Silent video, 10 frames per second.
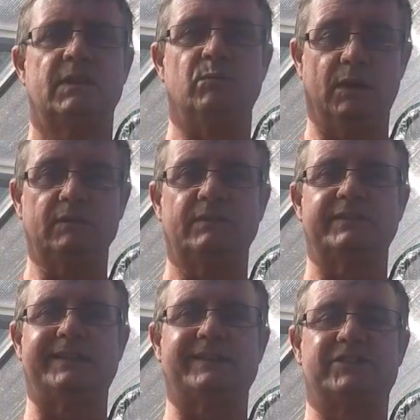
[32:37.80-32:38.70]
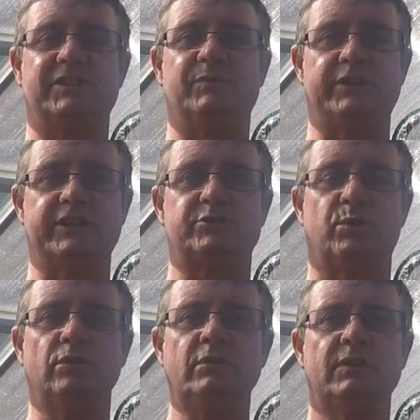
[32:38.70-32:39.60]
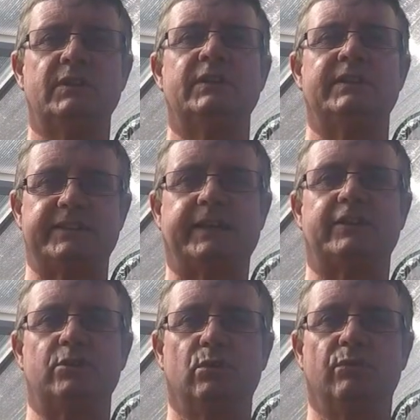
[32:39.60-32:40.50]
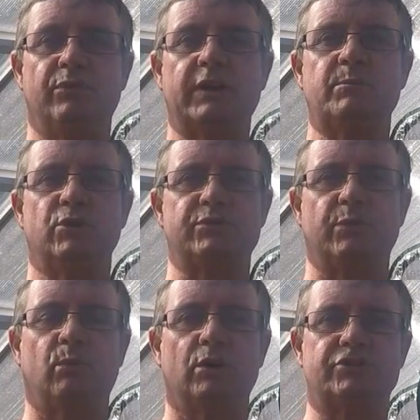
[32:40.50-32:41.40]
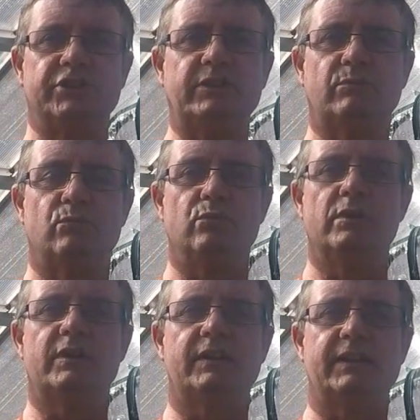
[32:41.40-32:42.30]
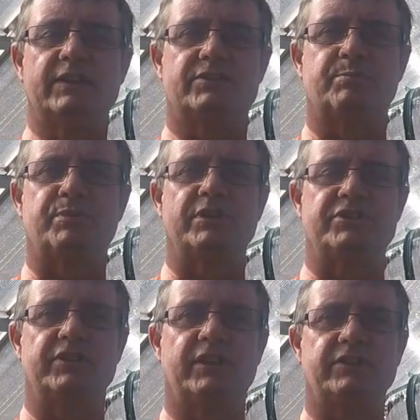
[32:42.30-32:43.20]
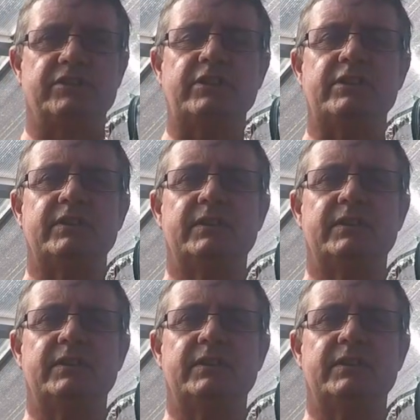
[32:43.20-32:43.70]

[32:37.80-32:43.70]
Well, that's it for this one. Thank you all very much for watching, really is appreciated.